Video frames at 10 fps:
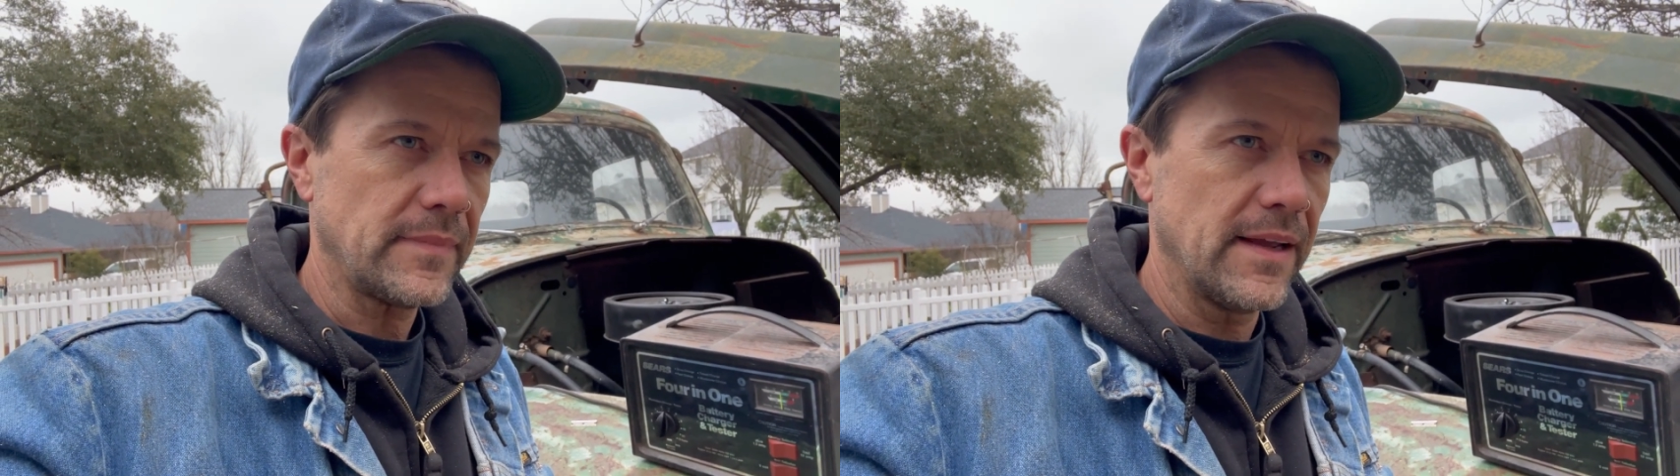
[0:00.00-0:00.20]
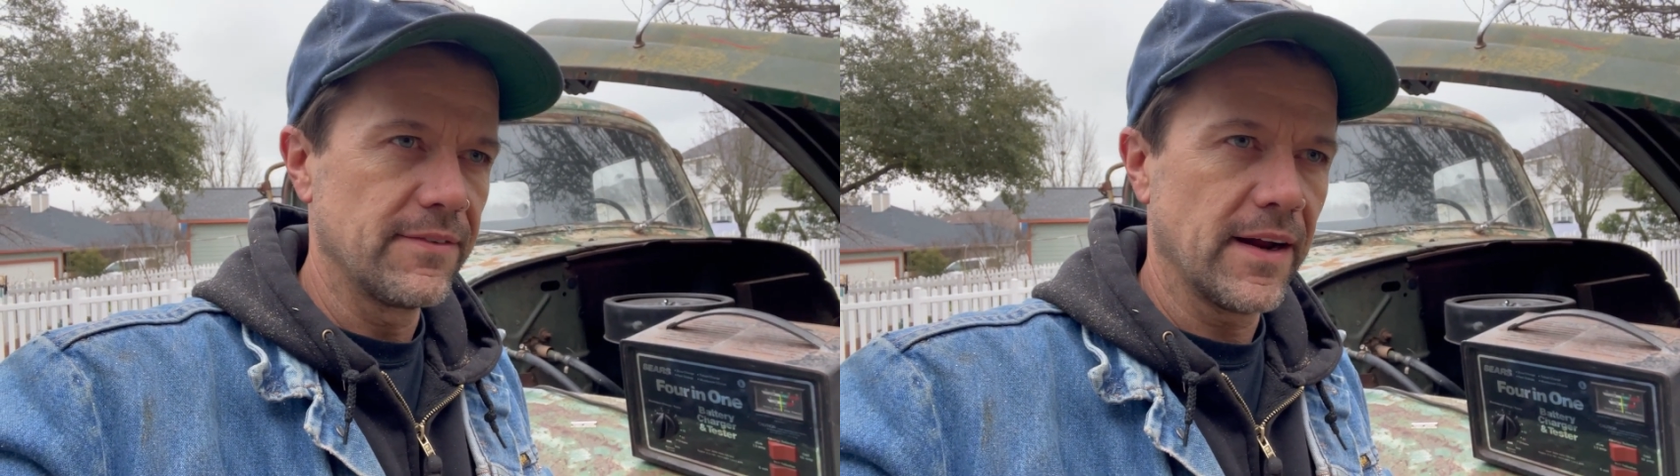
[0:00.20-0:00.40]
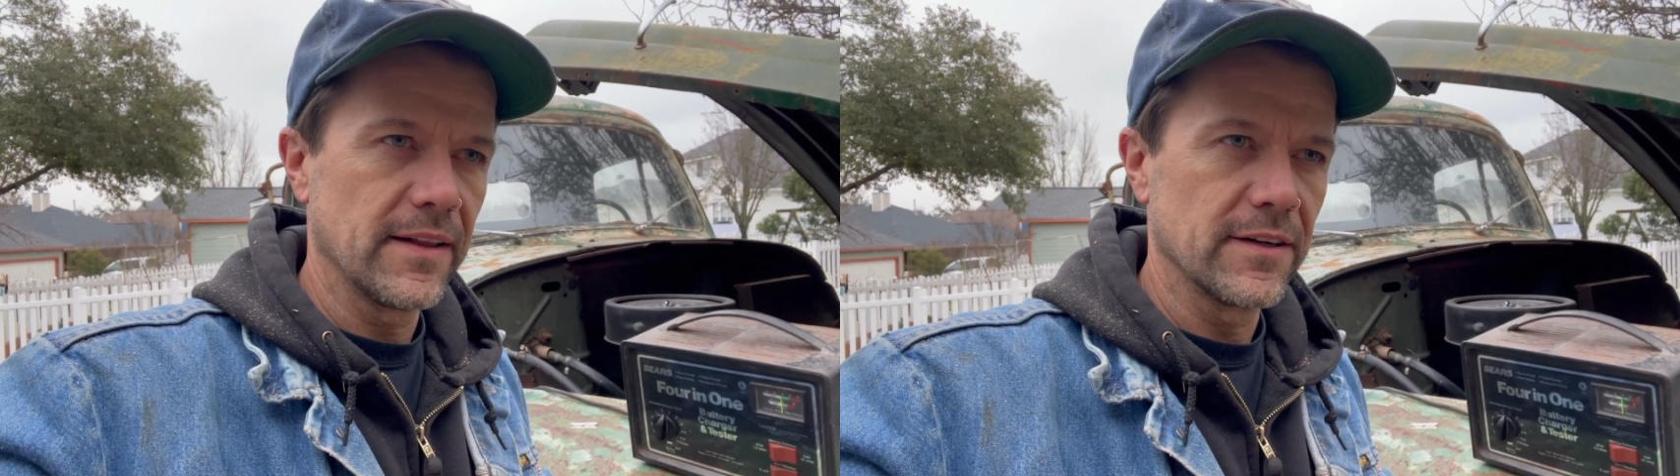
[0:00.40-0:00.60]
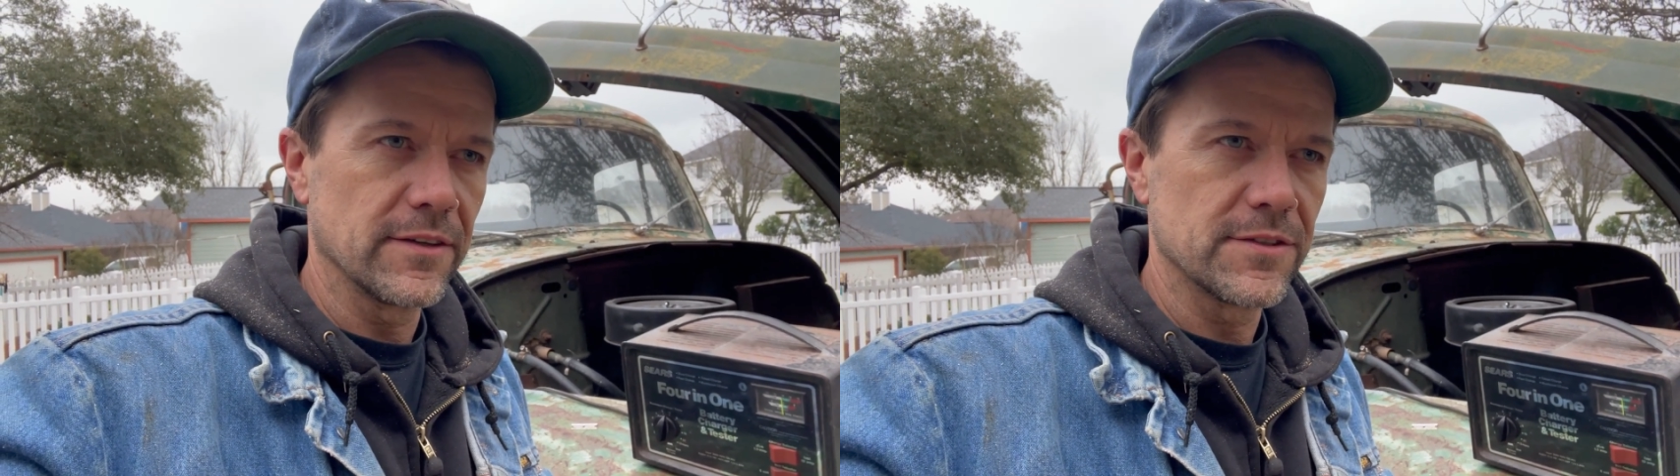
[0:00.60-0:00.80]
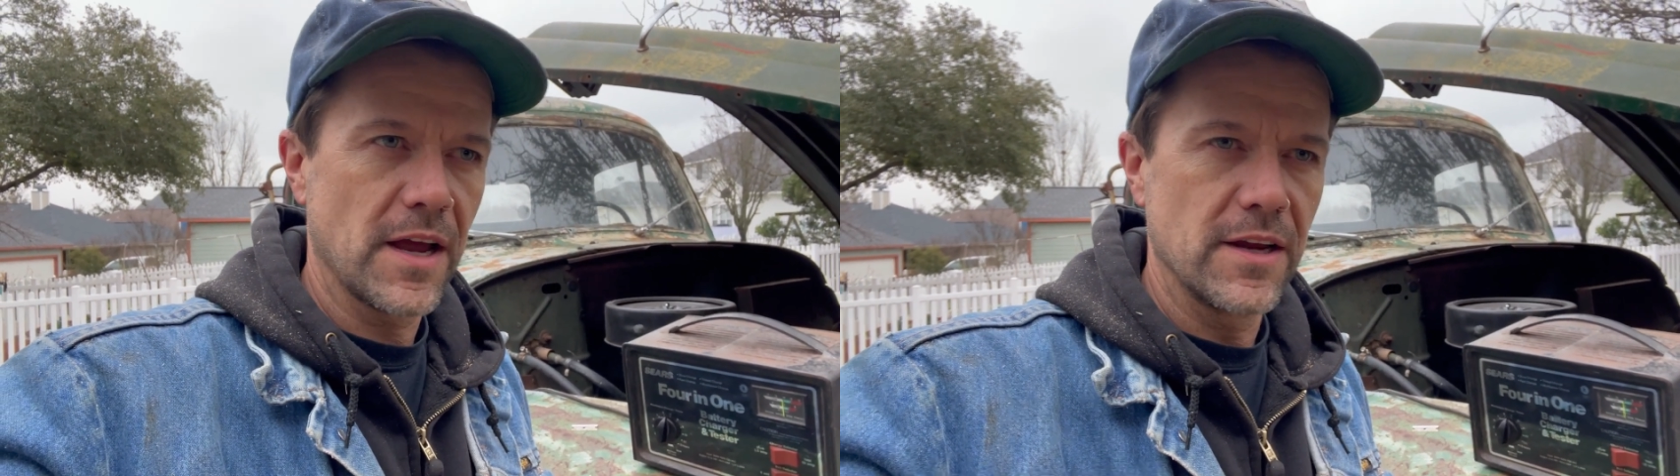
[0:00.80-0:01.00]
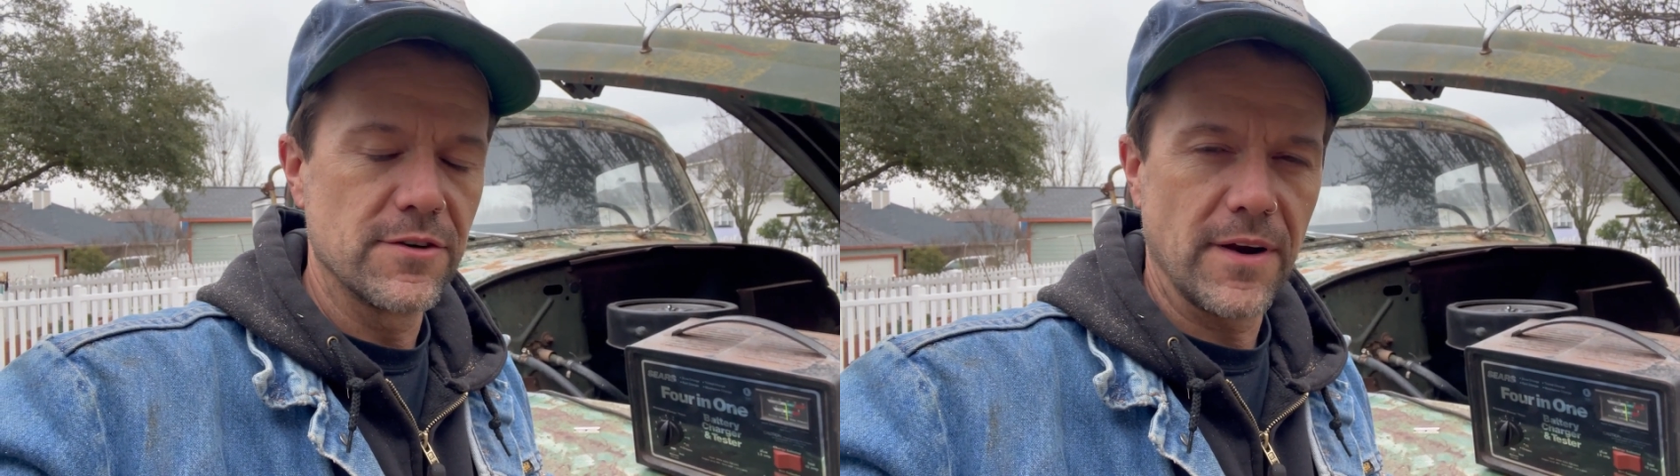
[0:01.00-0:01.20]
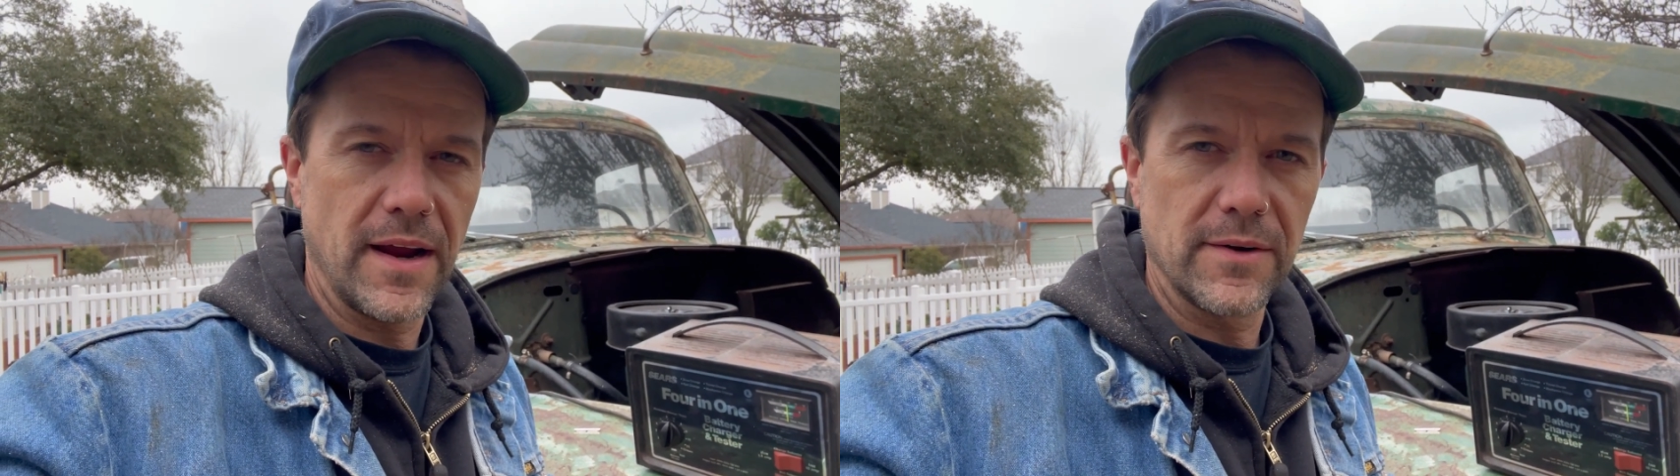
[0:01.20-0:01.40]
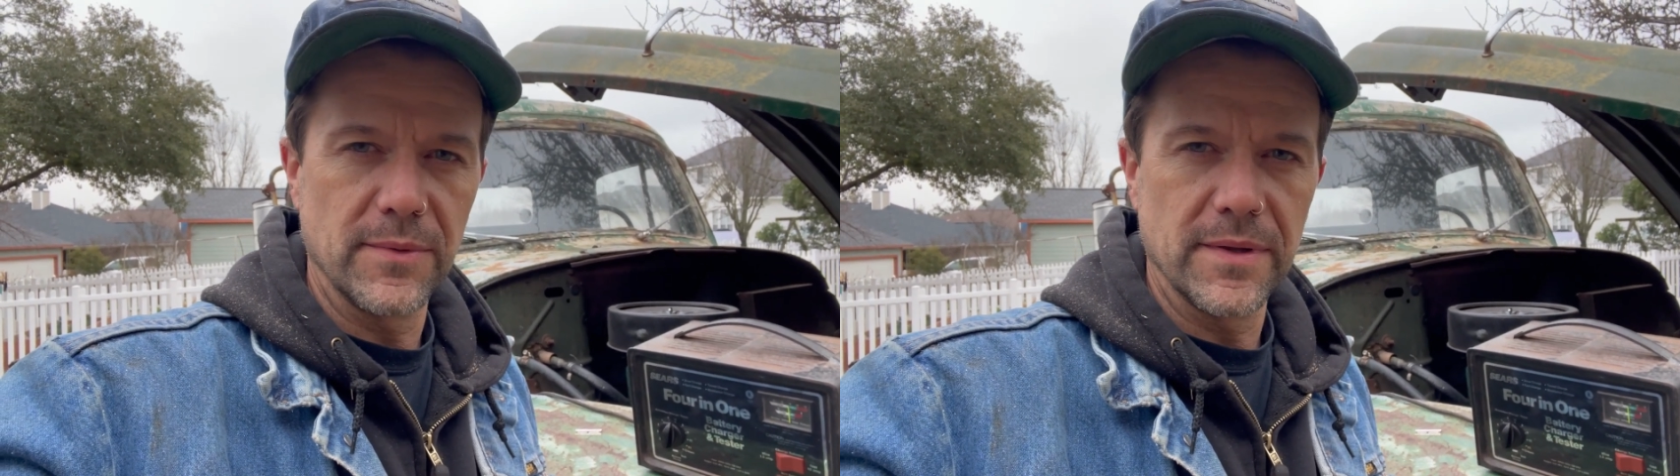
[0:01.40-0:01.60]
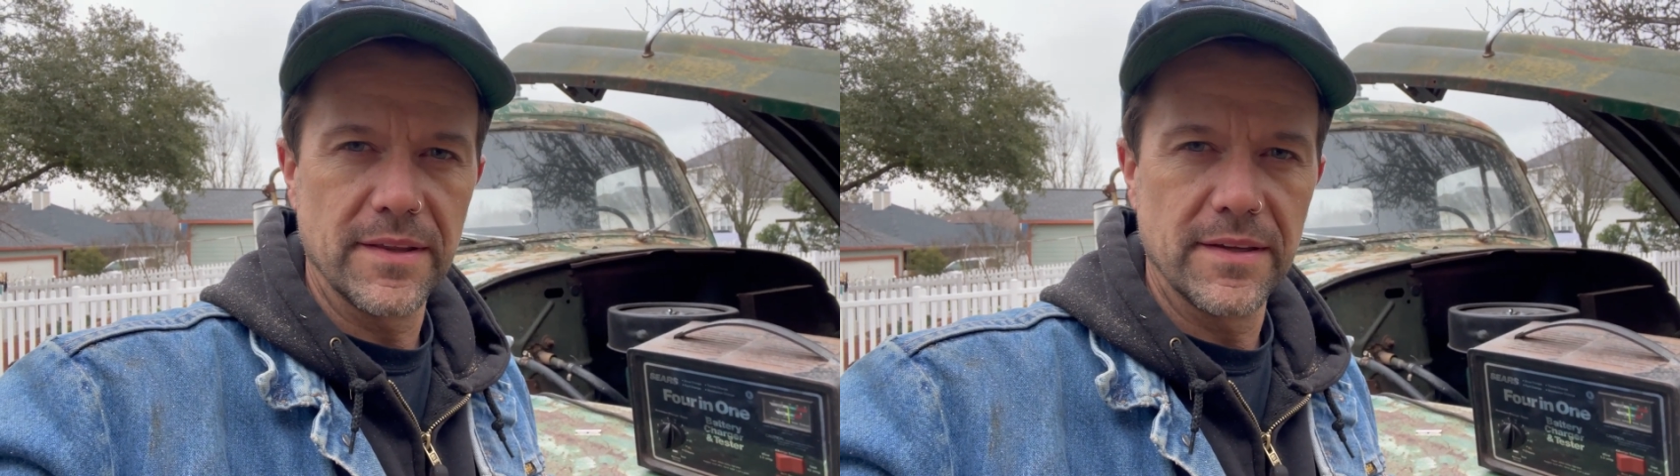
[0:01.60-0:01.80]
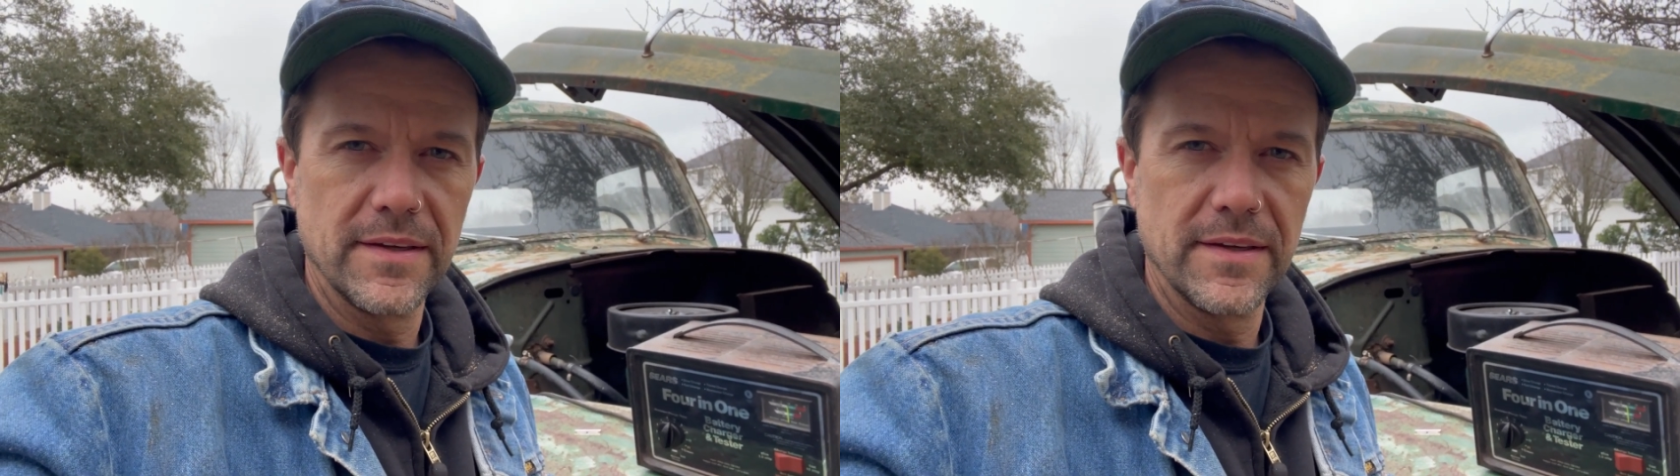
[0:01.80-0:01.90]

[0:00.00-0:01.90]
I've gotten a little sidetracked with